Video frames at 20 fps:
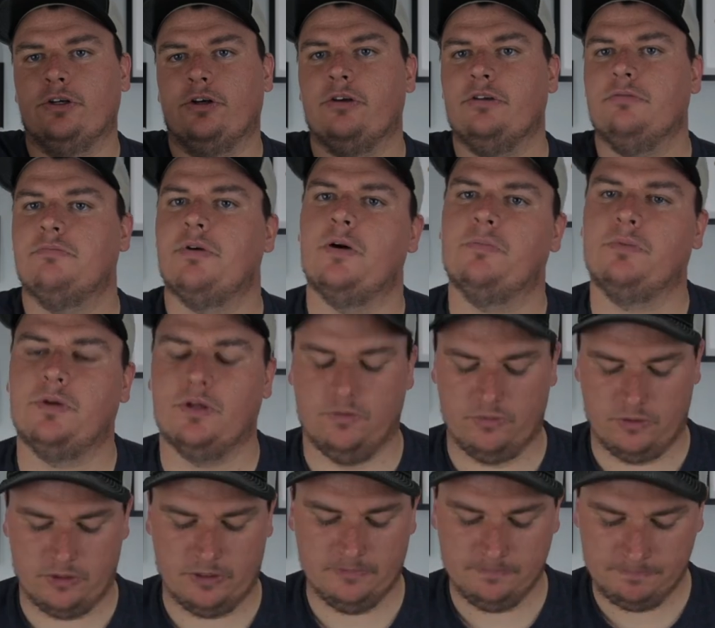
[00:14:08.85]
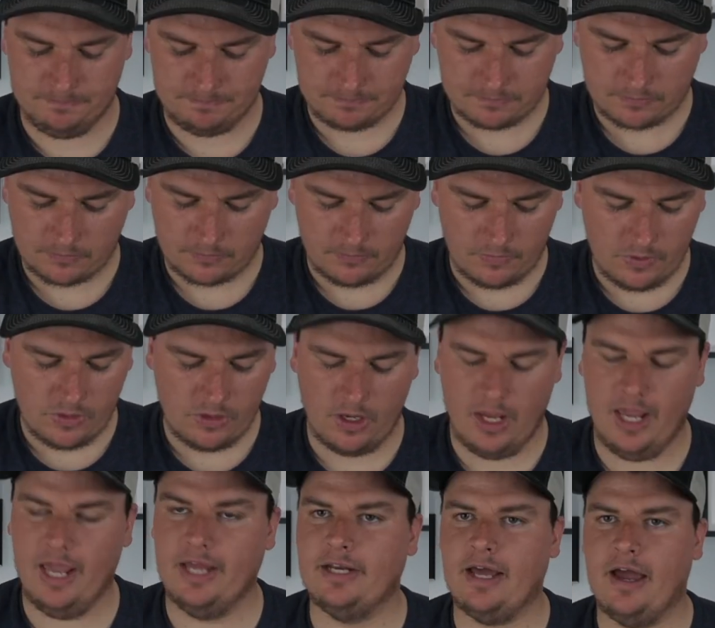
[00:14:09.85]
a green pumpkin one
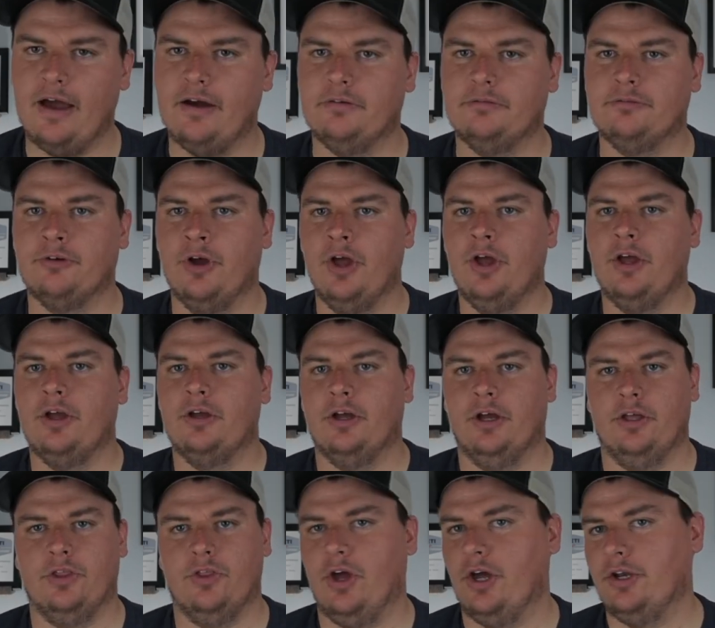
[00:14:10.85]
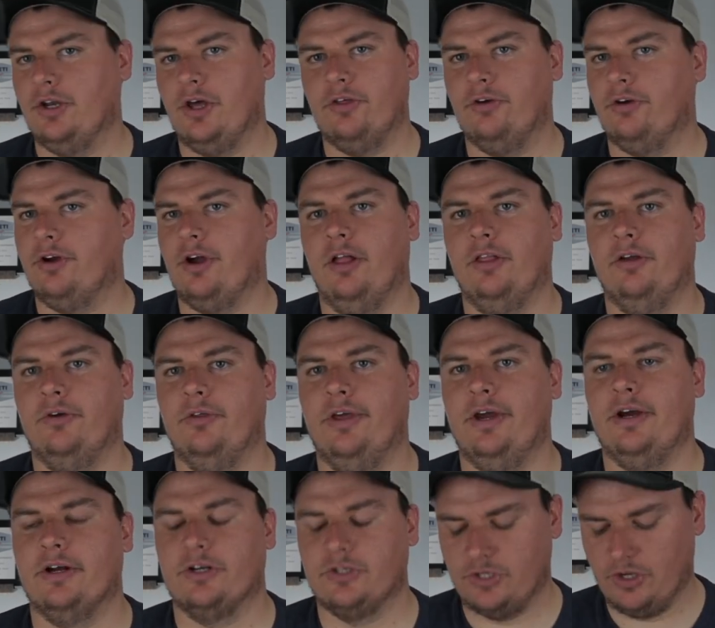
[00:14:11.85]
and have another color
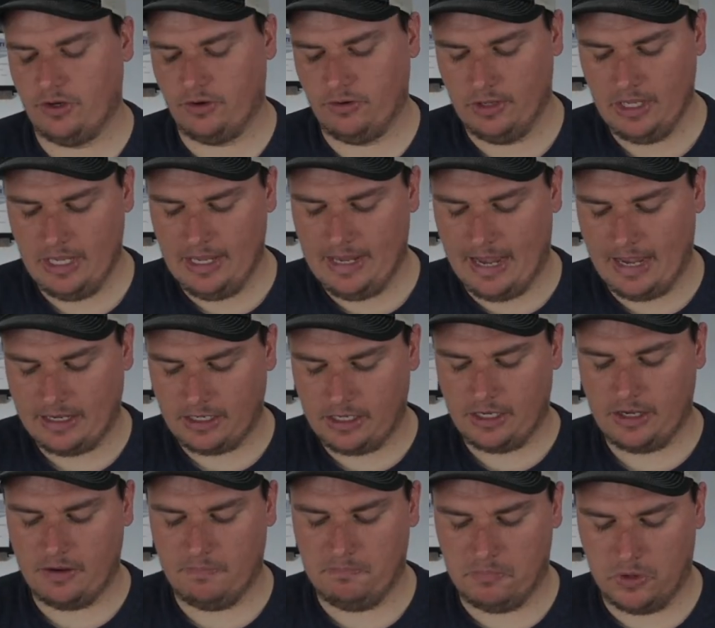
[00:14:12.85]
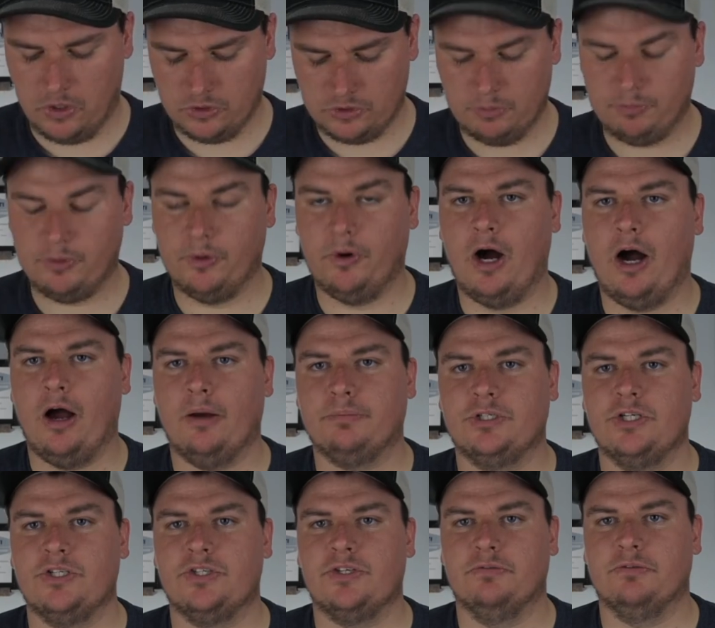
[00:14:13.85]
there. So I can get multiple
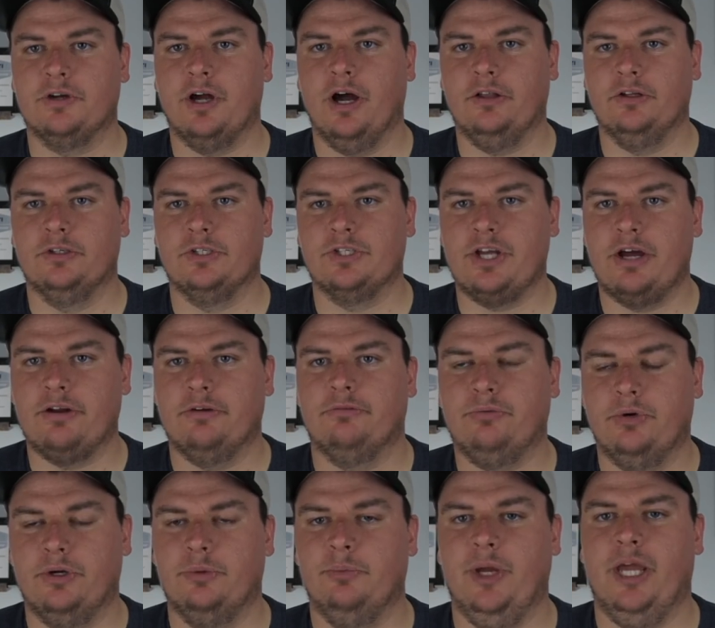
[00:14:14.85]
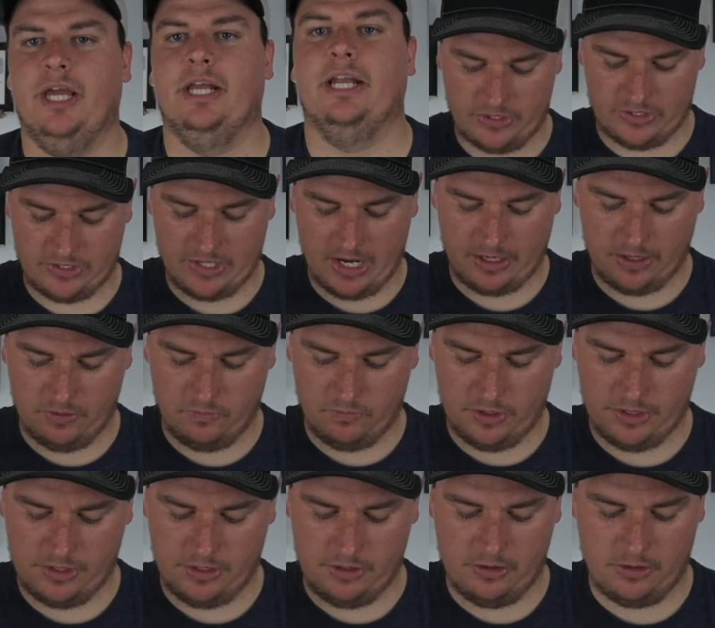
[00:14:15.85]
options of colors out of one bait. The second
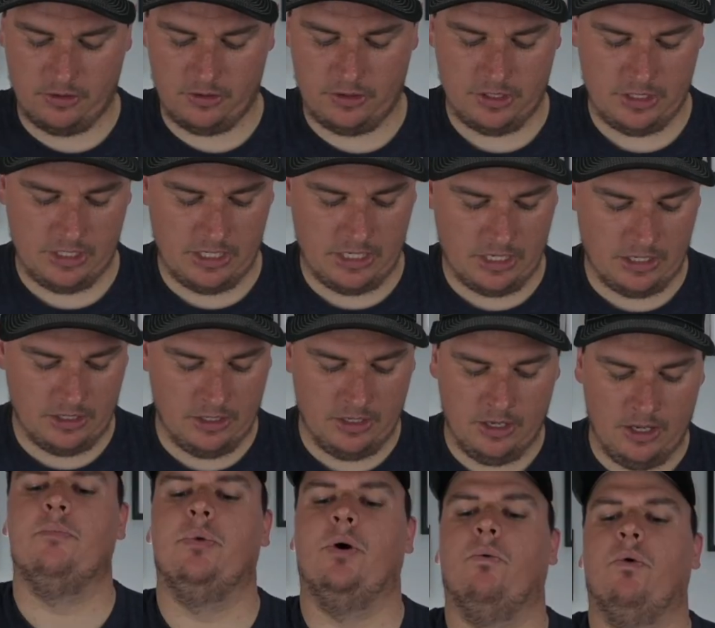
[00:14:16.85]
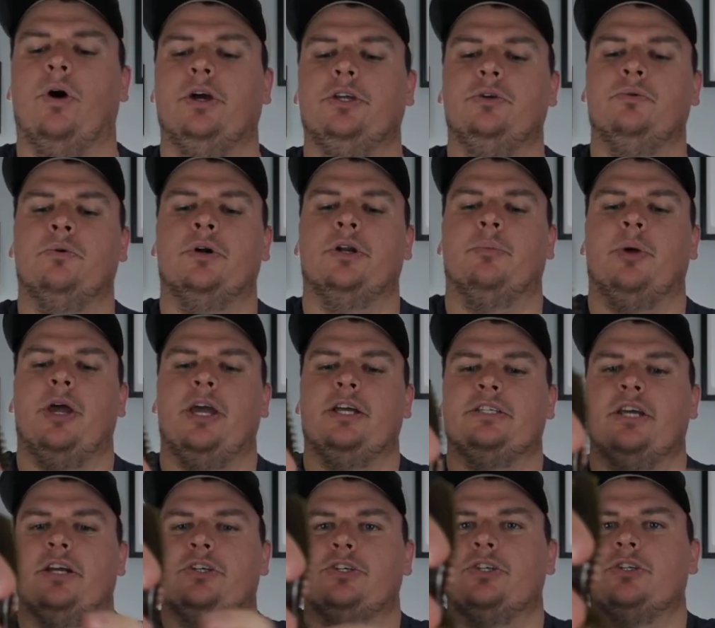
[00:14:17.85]
one that you're gonna need, but what you wanna pay
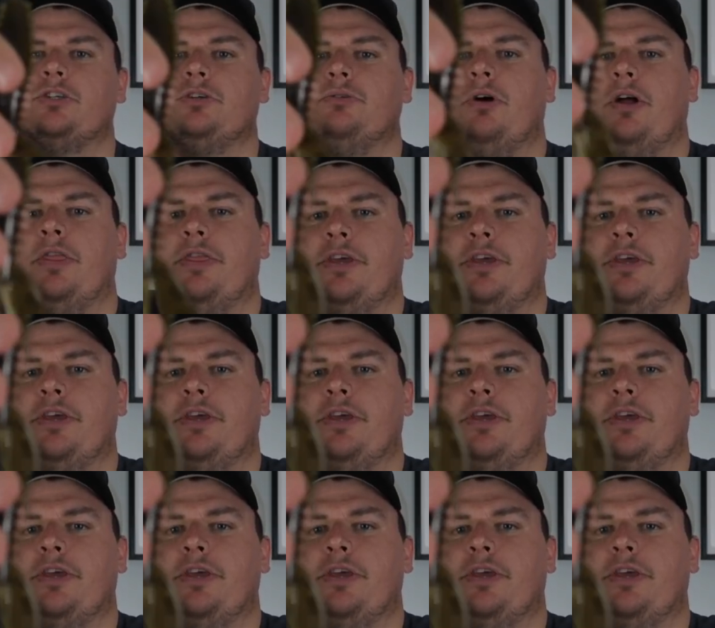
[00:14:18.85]
attention to on